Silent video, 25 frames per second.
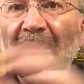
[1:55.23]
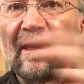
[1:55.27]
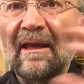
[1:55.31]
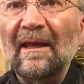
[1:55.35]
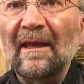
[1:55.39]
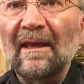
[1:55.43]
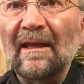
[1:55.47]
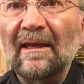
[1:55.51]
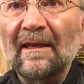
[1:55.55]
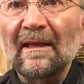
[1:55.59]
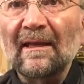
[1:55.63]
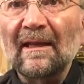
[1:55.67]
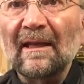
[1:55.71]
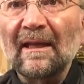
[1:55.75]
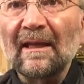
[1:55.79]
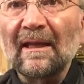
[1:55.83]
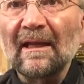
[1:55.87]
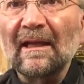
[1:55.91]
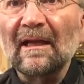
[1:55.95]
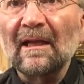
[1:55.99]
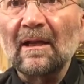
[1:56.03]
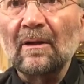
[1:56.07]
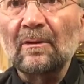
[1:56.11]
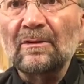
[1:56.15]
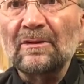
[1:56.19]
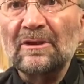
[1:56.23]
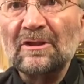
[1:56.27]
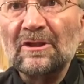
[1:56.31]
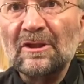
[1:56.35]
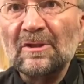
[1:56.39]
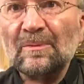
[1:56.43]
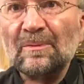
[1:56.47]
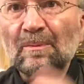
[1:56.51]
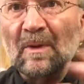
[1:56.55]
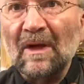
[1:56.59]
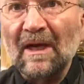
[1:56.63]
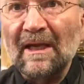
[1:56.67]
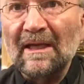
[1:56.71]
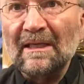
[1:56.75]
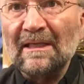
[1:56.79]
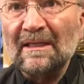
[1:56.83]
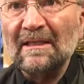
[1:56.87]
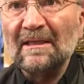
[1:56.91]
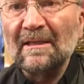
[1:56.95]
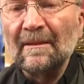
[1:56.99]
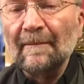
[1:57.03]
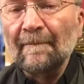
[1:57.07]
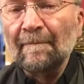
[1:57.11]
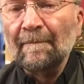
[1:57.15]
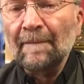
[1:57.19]
in an enclosed
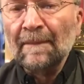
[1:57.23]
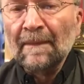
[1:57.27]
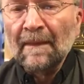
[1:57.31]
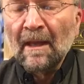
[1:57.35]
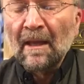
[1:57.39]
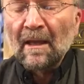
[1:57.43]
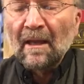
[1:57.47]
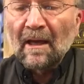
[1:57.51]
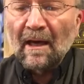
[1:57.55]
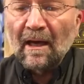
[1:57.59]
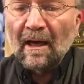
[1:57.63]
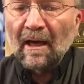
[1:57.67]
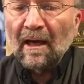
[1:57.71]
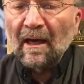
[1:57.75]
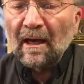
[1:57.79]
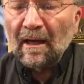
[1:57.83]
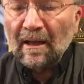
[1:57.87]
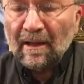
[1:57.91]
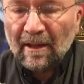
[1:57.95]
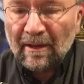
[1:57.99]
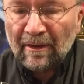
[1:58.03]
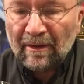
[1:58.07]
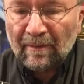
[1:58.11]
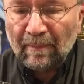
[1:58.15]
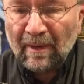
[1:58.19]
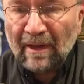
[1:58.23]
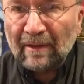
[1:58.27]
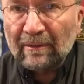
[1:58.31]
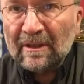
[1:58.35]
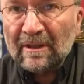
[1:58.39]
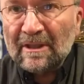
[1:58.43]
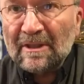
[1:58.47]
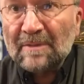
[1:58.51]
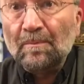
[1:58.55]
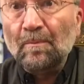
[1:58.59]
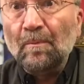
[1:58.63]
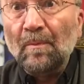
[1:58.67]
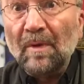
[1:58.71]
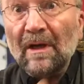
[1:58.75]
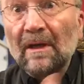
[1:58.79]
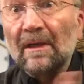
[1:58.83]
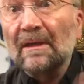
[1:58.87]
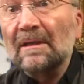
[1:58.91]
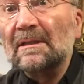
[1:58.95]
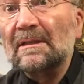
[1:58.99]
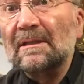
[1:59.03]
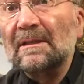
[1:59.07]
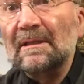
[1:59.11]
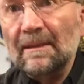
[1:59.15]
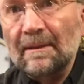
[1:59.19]
space, the berries
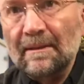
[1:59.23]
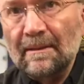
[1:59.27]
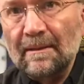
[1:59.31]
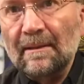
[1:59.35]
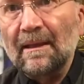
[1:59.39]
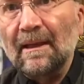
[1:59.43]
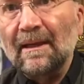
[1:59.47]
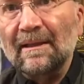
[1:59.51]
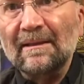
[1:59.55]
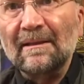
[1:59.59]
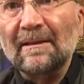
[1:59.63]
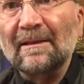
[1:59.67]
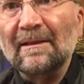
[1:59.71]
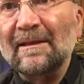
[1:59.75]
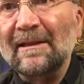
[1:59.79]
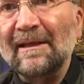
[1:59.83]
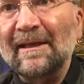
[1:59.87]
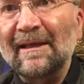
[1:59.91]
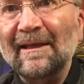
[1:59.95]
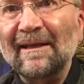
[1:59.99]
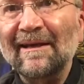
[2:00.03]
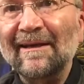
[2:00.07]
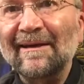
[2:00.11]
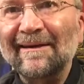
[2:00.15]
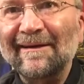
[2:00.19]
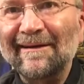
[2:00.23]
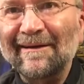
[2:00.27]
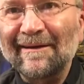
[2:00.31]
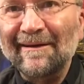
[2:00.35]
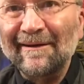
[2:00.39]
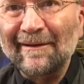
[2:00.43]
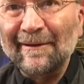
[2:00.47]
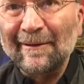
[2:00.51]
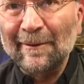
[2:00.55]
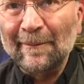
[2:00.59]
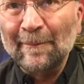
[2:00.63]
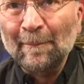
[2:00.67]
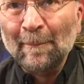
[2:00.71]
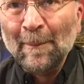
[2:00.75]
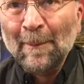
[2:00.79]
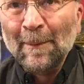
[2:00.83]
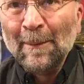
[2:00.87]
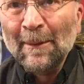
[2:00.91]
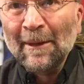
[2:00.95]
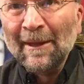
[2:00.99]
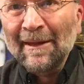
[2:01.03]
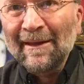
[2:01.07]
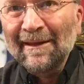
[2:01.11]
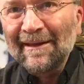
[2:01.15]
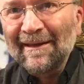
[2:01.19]
burst under the
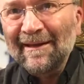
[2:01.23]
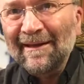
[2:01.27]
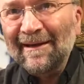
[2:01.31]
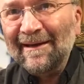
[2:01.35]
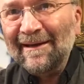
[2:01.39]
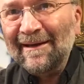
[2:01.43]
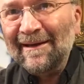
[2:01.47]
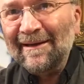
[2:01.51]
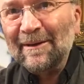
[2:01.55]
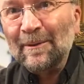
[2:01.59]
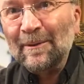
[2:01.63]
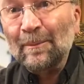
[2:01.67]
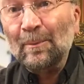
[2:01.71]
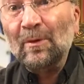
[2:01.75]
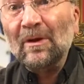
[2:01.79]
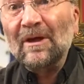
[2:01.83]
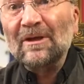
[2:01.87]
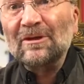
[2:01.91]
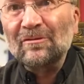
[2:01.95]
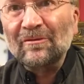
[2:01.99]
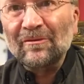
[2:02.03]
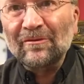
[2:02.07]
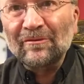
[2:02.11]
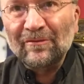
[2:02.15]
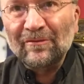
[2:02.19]
pressure of